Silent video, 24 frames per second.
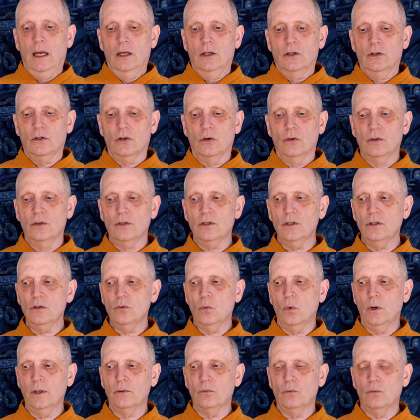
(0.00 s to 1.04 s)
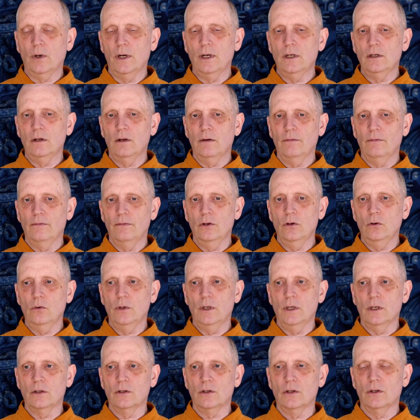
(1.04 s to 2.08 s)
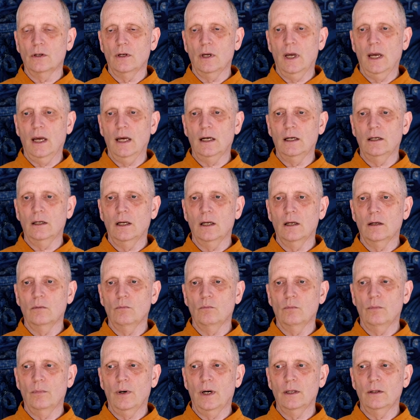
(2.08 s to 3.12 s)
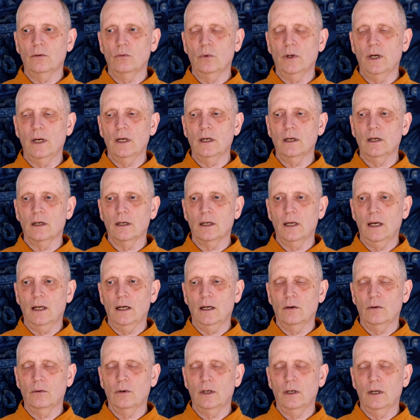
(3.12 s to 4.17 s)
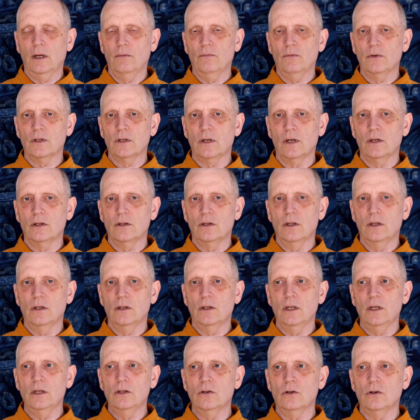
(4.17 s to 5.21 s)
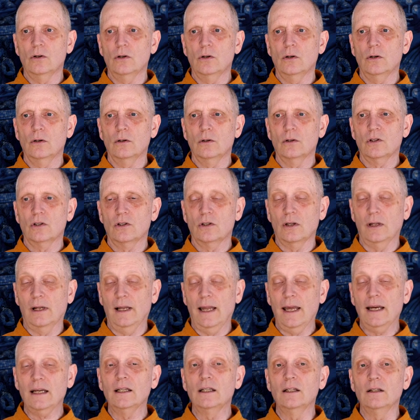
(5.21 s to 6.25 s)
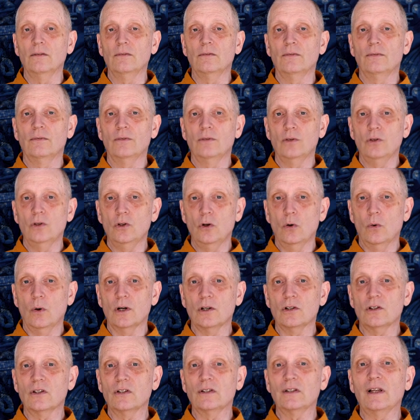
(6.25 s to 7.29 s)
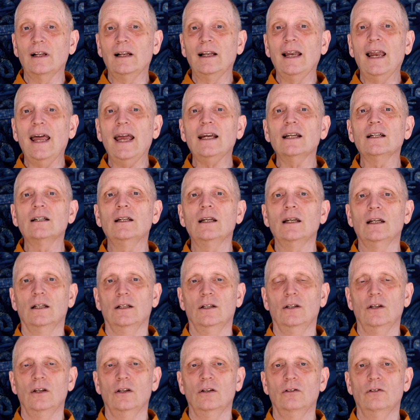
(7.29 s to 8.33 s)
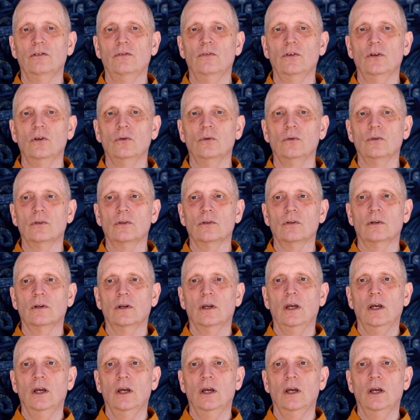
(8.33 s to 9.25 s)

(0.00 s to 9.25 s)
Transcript: So this is what right view is. And by the way, again, I want to emphasize that these are selective. You are selecting these views.